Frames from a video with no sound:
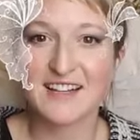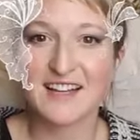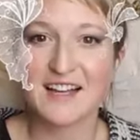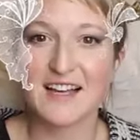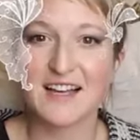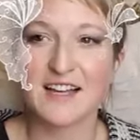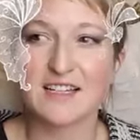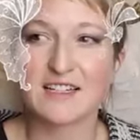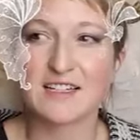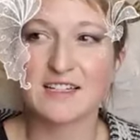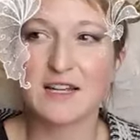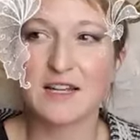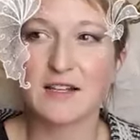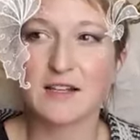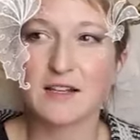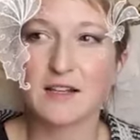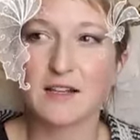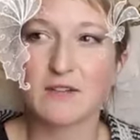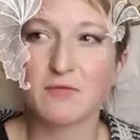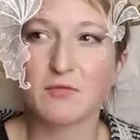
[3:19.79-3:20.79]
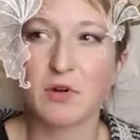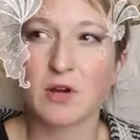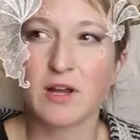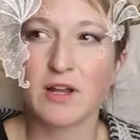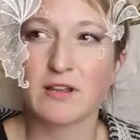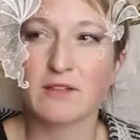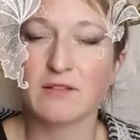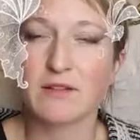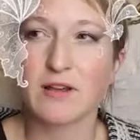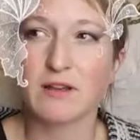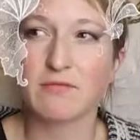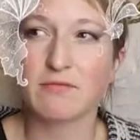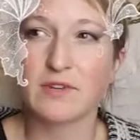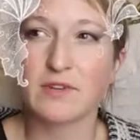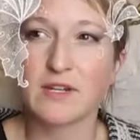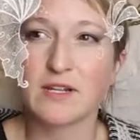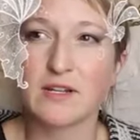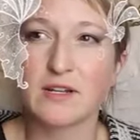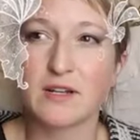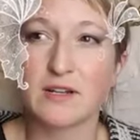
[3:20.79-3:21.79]
And I
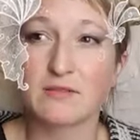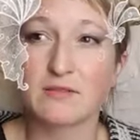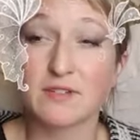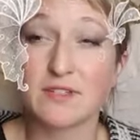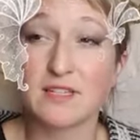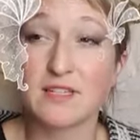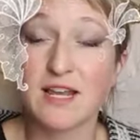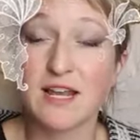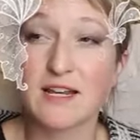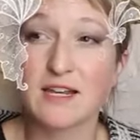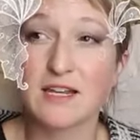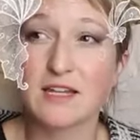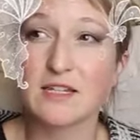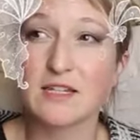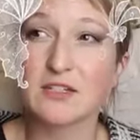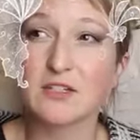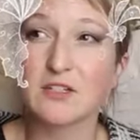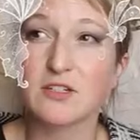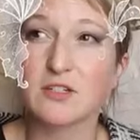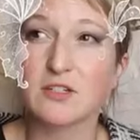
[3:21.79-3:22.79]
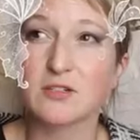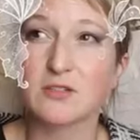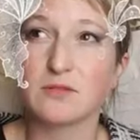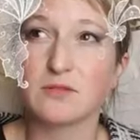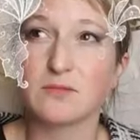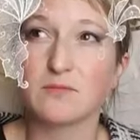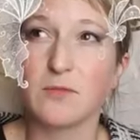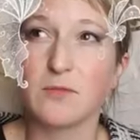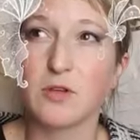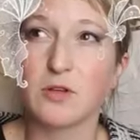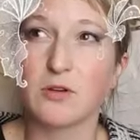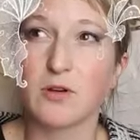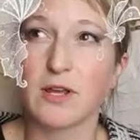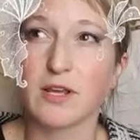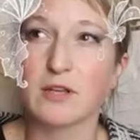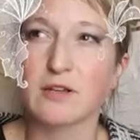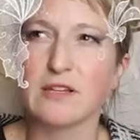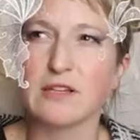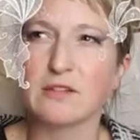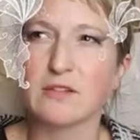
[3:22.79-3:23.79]
sank into, I
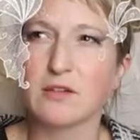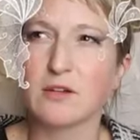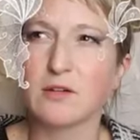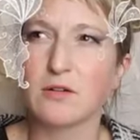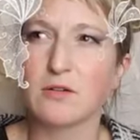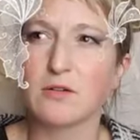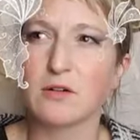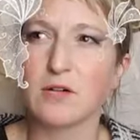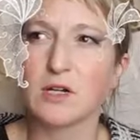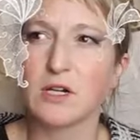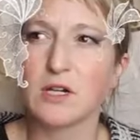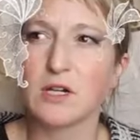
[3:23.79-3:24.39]
can either go